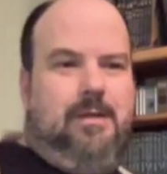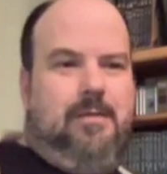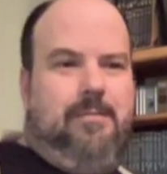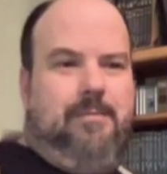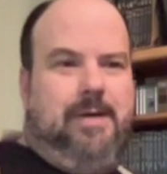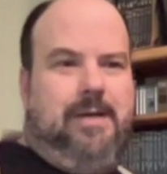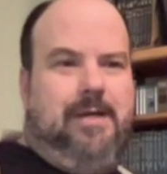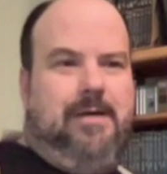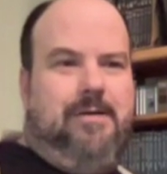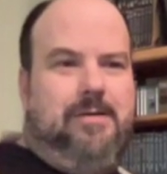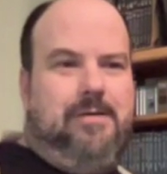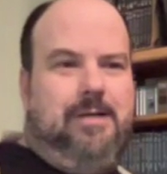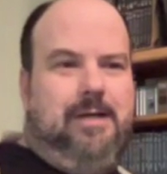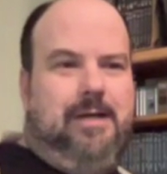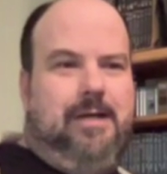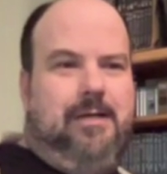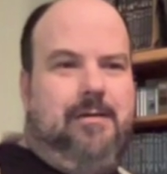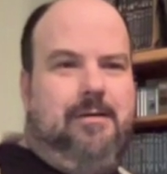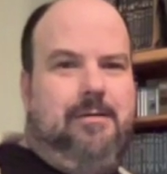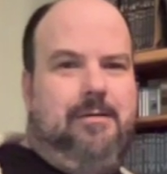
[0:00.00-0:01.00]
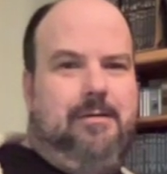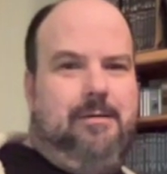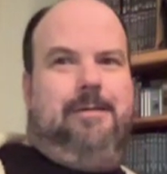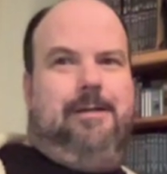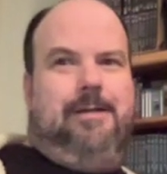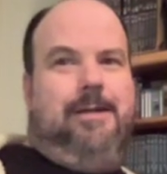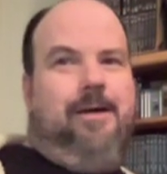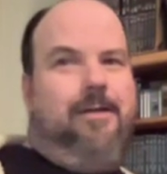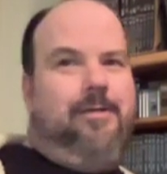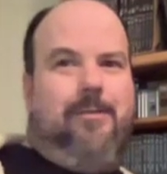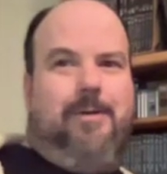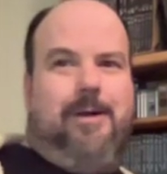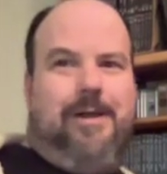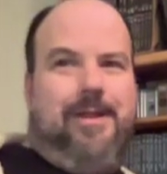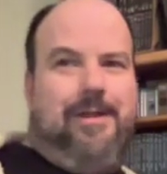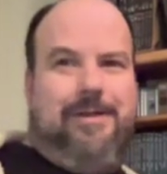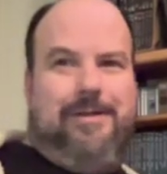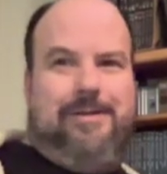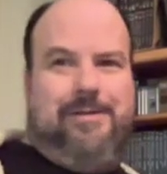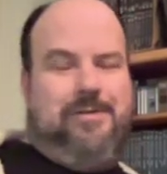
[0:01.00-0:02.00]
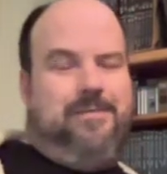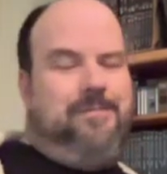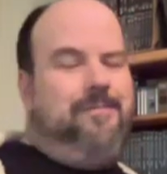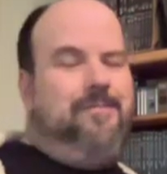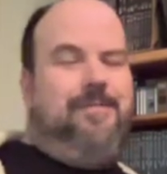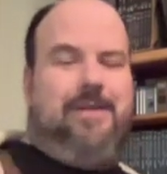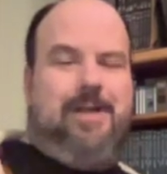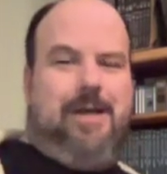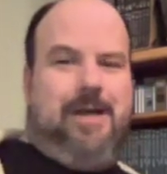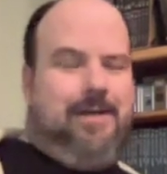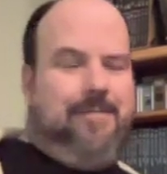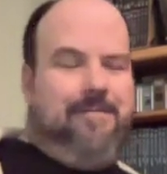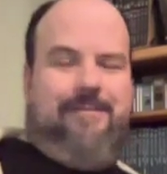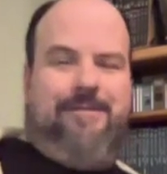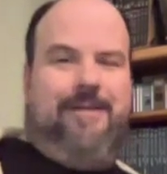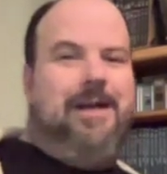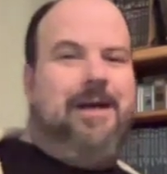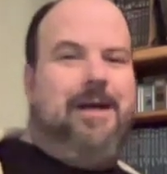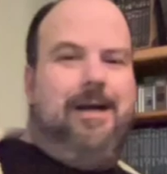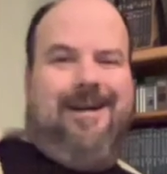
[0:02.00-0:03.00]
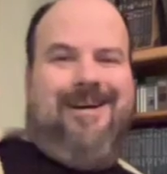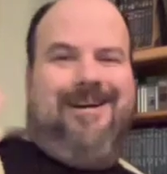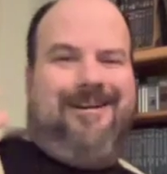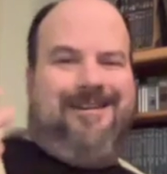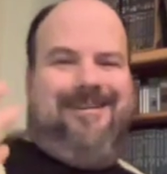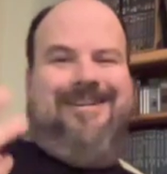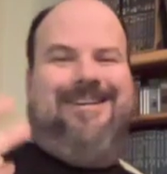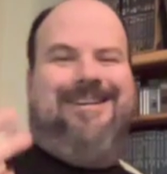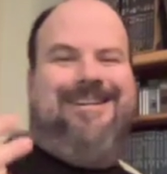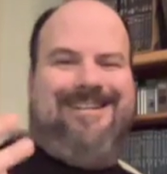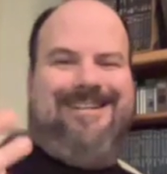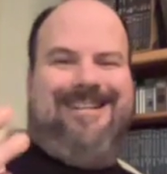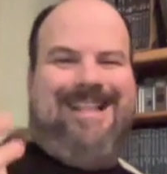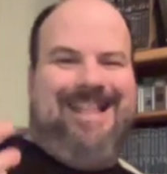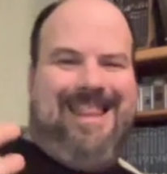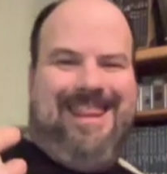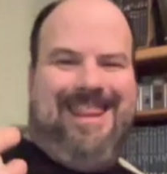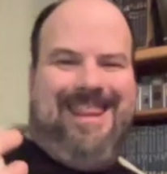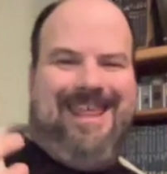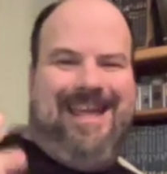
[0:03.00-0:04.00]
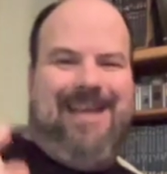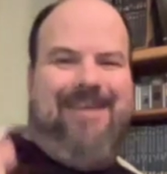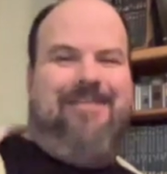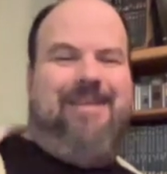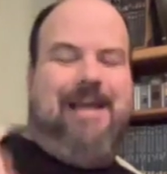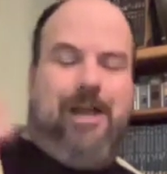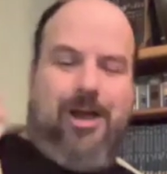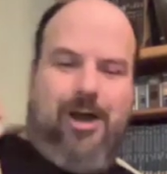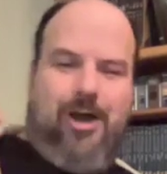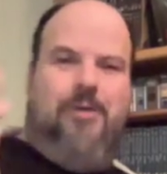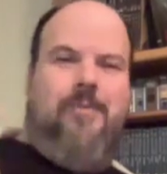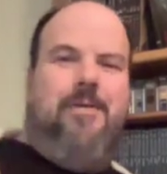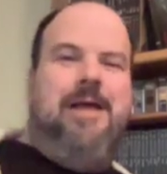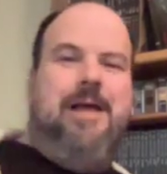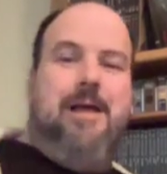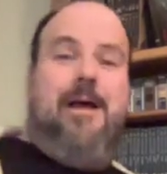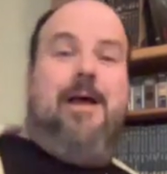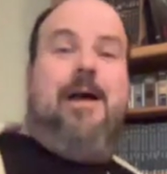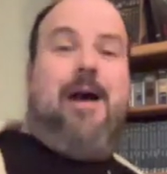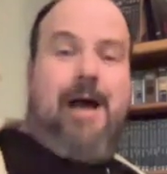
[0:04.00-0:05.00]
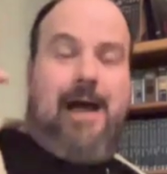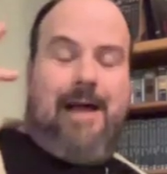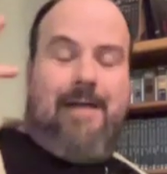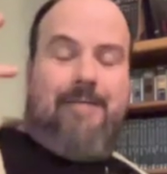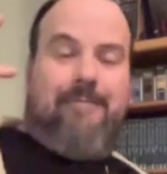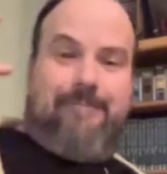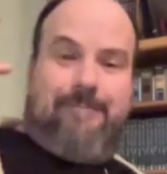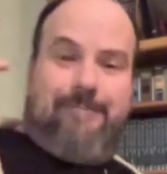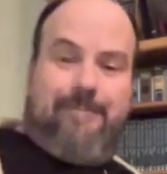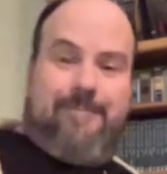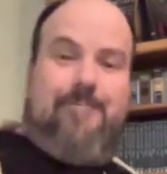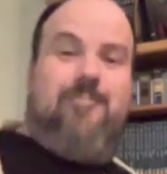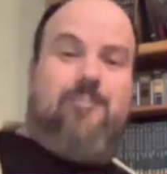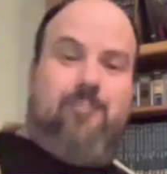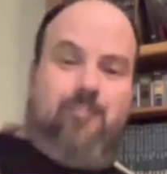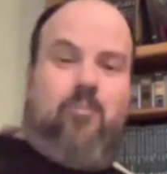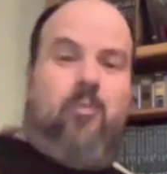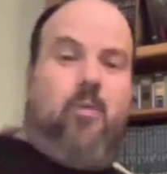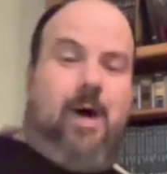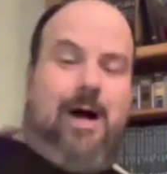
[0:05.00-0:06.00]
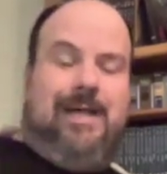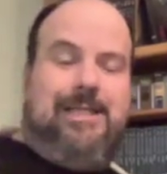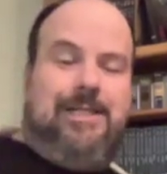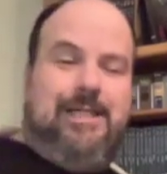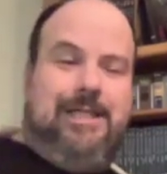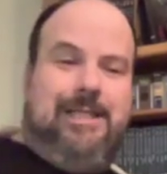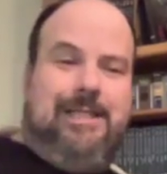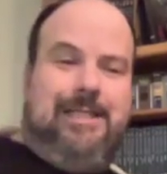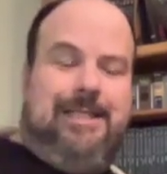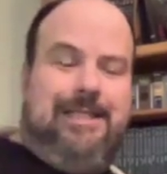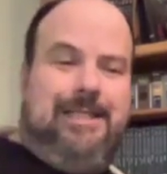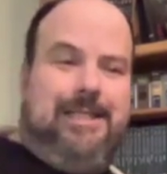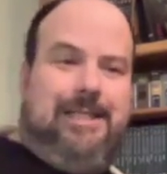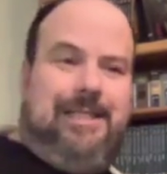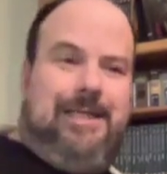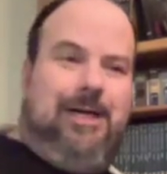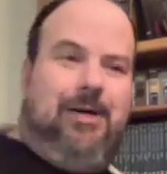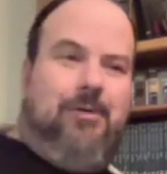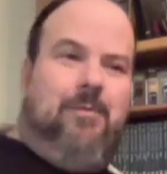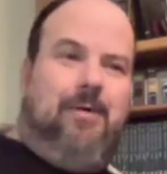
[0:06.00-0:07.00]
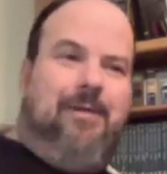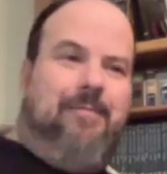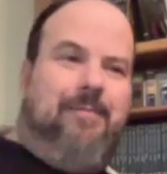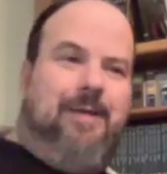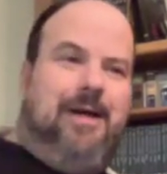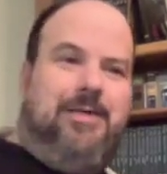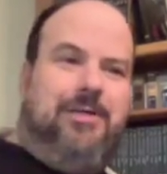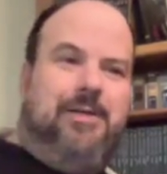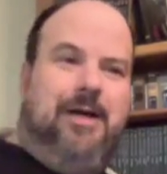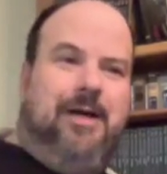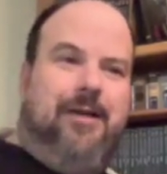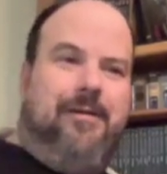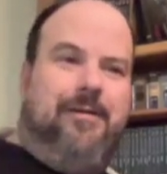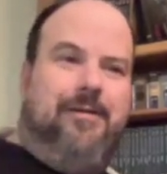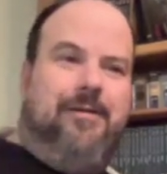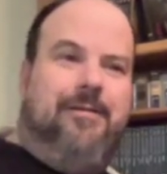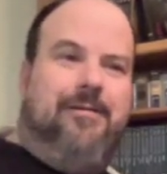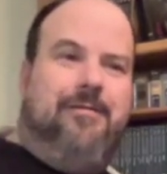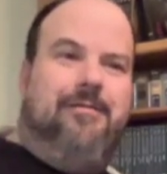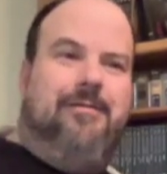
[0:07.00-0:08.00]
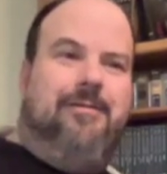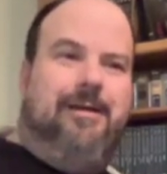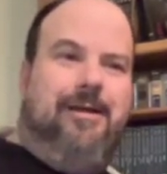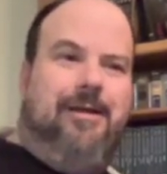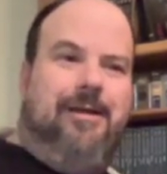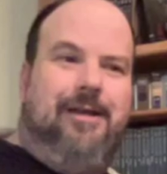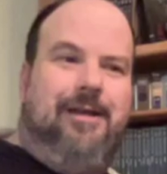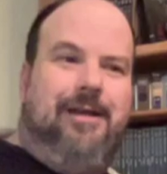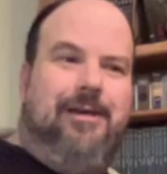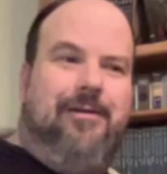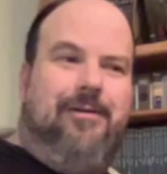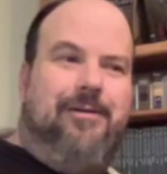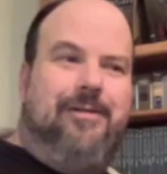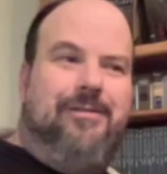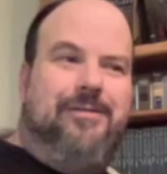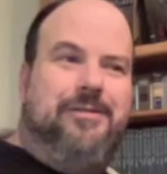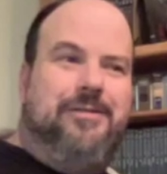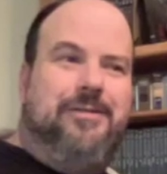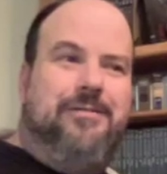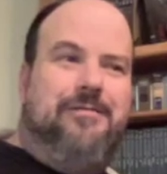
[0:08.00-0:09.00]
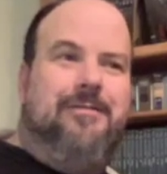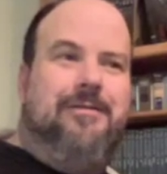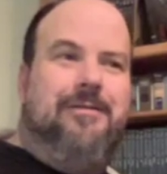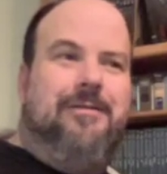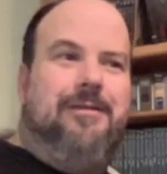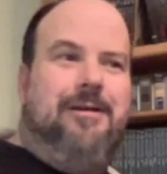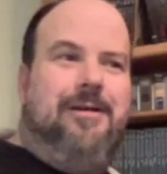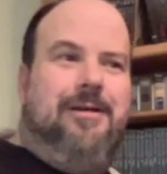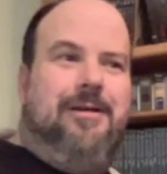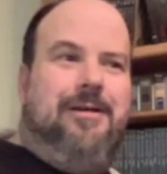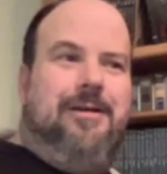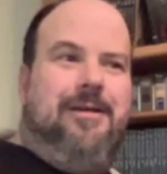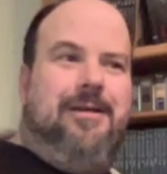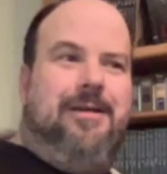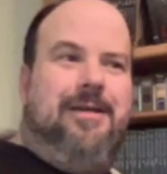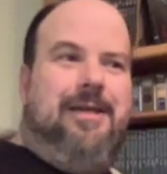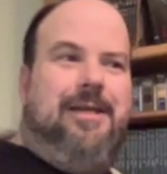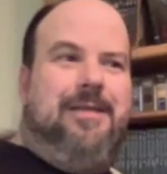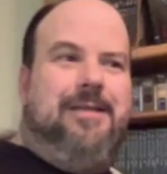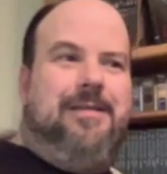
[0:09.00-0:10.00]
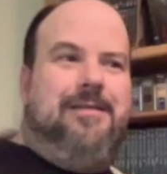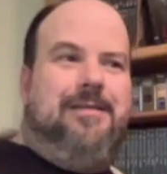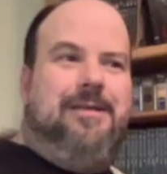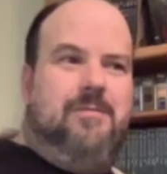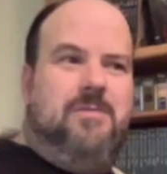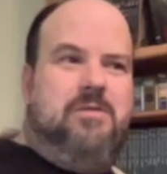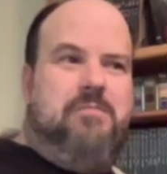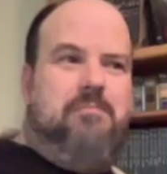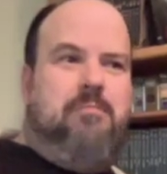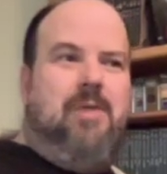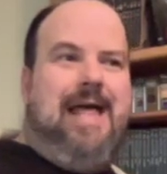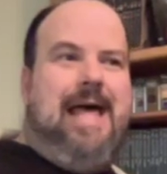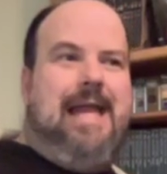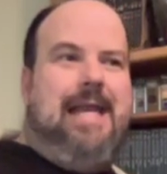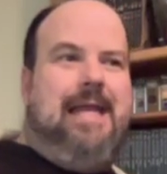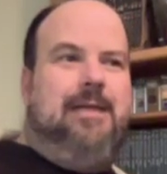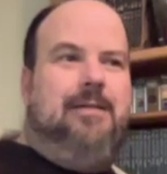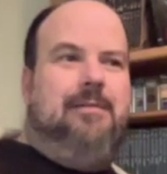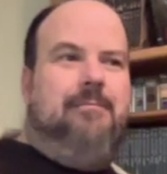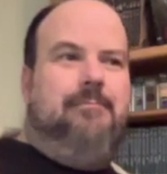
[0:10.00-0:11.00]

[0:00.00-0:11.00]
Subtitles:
But I was like, another one of those fear thing. Like, oh, I've watching one of my childhood heroes get splatted.